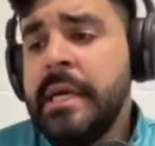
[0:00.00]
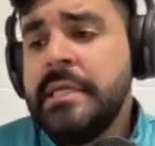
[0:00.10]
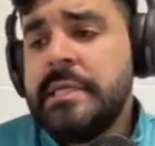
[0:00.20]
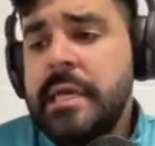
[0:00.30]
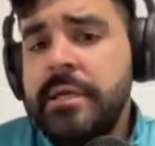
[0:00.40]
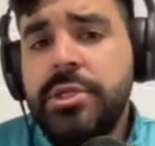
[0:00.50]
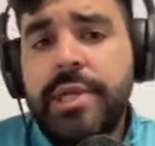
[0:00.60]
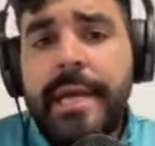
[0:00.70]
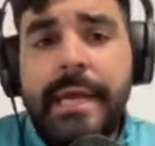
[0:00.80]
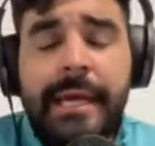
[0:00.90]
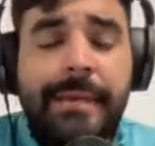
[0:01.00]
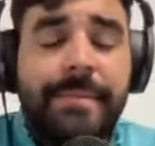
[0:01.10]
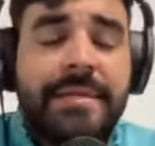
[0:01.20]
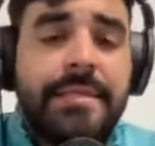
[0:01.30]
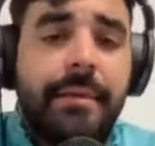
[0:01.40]
Sung Jae
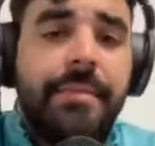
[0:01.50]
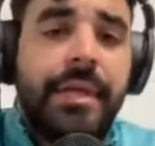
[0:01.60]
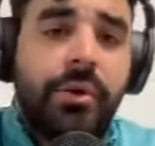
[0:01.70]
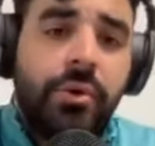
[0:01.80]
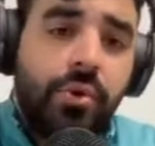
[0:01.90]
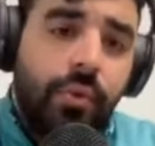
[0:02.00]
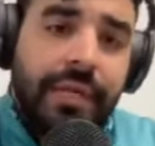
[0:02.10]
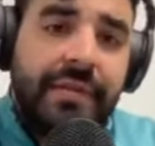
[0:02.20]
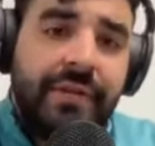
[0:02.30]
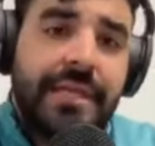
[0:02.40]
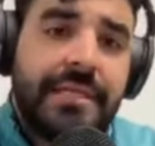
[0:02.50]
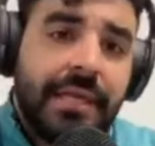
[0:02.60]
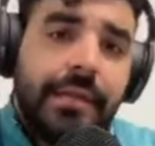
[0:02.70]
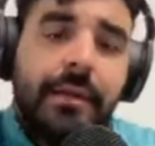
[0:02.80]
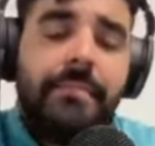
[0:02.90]
Im is somebody who, when he takes the
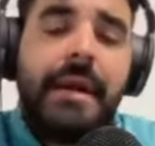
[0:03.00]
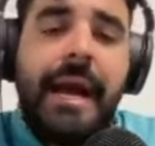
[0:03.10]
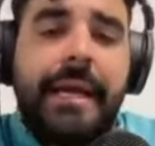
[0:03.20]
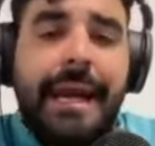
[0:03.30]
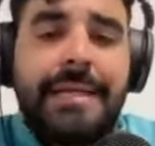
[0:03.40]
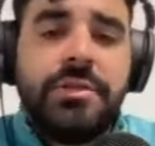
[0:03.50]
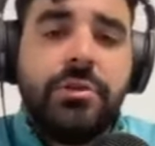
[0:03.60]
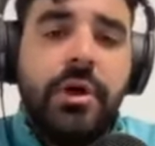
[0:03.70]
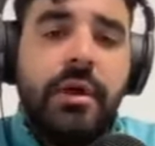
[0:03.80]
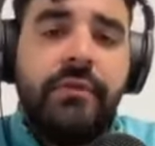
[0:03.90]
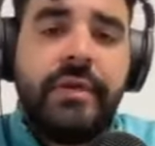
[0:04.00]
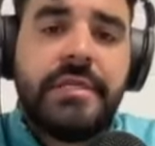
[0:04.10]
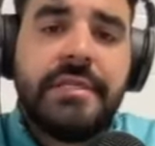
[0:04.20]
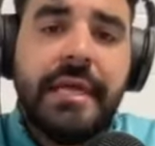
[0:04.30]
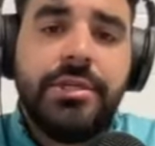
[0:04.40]
club back, has a lot of
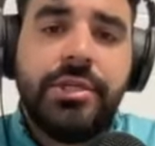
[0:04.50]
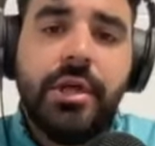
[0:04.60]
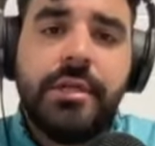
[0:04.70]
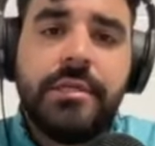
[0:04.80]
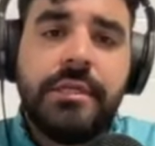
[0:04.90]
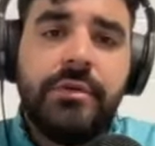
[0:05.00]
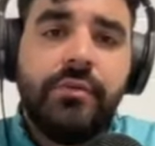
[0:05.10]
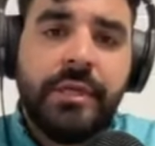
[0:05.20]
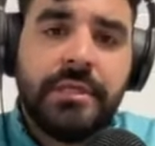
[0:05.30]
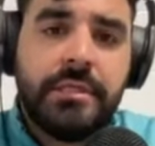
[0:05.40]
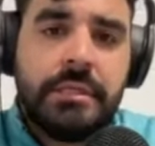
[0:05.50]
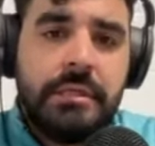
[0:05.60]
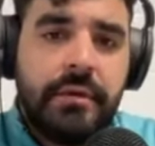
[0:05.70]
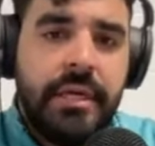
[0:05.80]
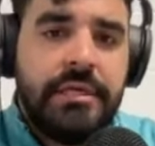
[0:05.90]
extension on his lead wrist,
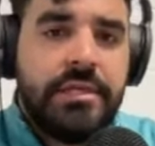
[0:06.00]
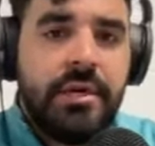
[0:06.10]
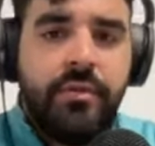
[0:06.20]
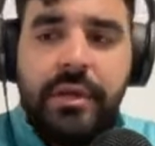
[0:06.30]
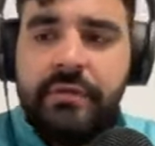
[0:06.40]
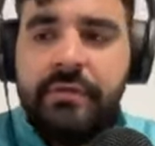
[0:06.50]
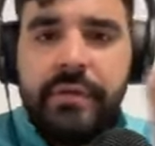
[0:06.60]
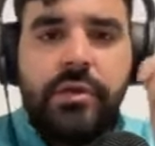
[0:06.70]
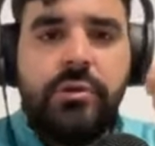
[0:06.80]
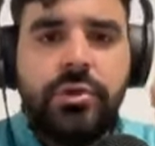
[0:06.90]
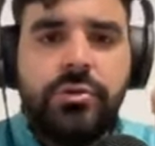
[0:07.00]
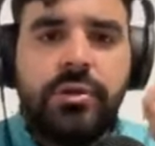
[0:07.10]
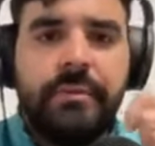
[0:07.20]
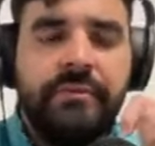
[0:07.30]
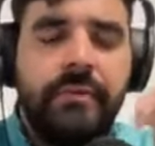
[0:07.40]
right? He's got a relatively neutral
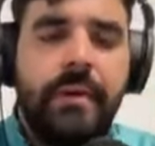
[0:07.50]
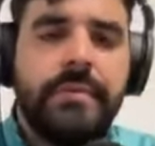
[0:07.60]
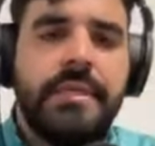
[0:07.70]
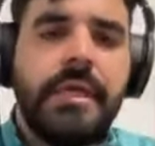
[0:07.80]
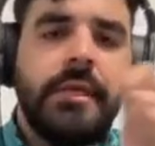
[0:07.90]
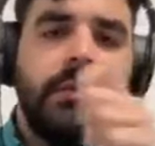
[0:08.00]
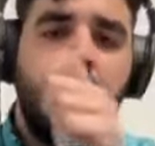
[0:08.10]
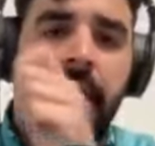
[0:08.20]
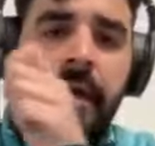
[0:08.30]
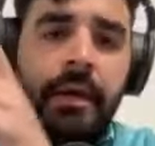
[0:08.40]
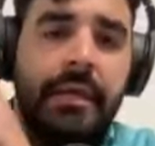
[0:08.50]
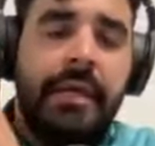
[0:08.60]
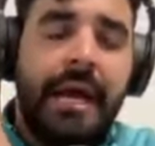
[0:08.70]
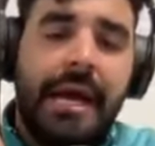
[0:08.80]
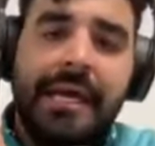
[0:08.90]
grip, if I'm not mistaken.
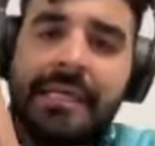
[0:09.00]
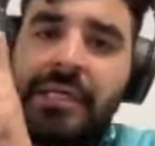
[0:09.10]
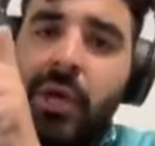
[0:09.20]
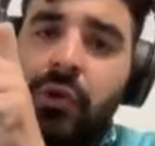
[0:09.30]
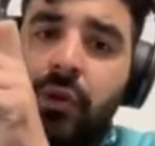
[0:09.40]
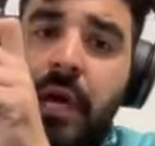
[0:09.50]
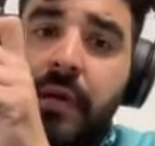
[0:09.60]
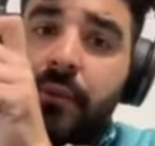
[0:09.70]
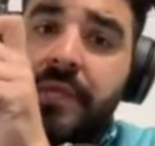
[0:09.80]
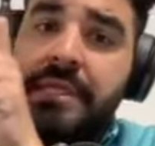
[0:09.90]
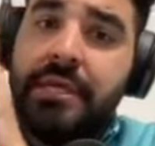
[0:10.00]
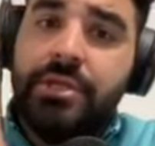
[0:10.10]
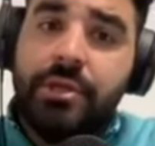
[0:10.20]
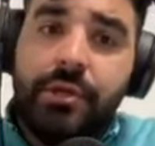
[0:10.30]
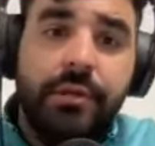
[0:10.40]
He has a lot of
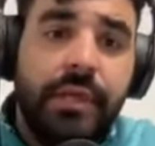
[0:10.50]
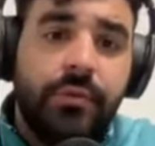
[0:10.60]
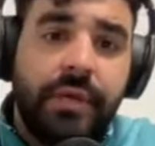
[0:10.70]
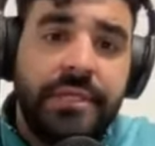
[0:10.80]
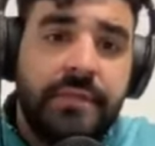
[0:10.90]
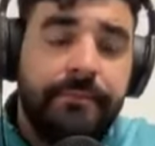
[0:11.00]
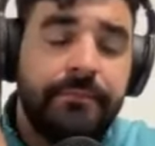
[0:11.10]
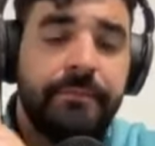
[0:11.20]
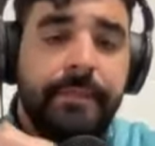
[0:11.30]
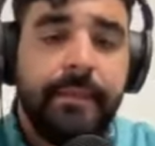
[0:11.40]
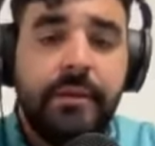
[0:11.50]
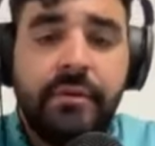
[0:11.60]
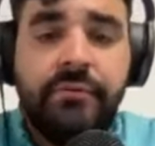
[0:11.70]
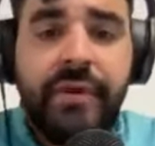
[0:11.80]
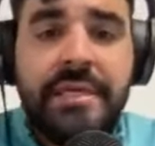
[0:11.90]
extension on the lead wrist.
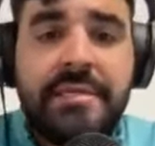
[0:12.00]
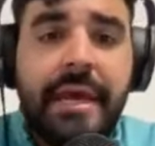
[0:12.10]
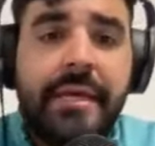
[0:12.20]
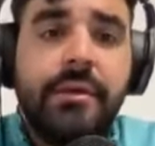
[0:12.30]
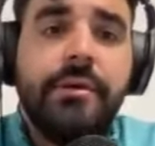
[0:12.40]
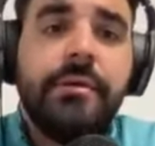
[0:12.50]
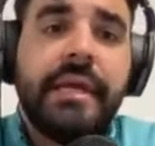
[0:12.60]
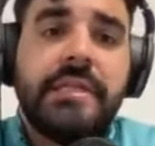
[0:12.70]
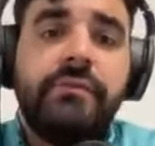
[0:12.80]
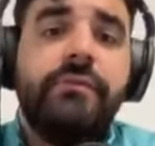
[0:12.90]
The face angle gets